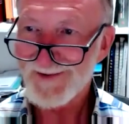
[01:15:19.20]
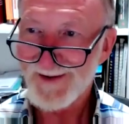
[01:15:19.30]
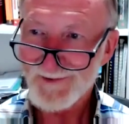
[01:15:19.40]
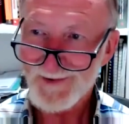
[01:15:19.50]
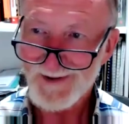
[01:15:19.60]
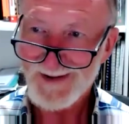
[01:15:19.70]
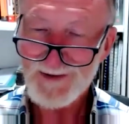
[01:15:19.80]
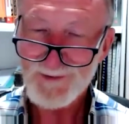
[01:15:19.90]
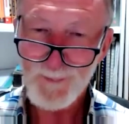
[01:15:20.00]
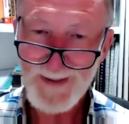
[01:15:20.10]
details of it.
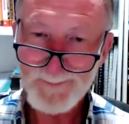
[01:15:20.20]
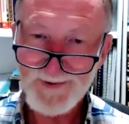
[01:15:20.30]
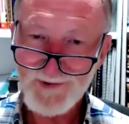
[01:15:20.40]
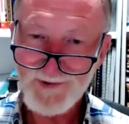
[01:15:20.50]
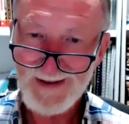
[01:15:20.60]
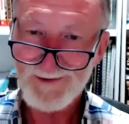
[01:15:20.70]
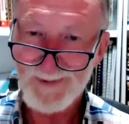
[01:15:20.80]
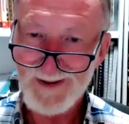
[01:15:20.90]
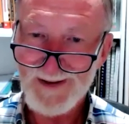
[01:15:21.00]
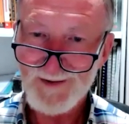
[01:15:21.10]
Each 1% of
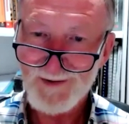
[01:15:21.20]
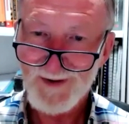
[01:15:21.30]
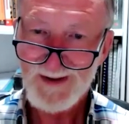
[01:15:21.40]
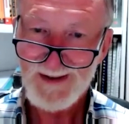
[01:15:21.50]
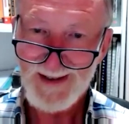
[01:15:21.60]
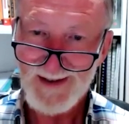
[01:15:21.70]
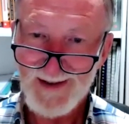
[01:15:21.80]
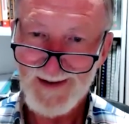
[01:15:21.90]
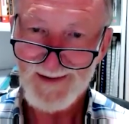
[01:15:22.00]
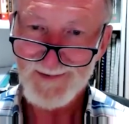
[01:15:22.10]
bleach
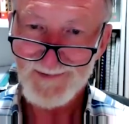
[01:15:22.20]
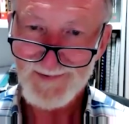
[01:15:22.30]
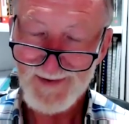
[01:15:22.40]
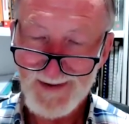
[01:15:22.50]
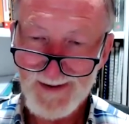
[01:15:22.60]
has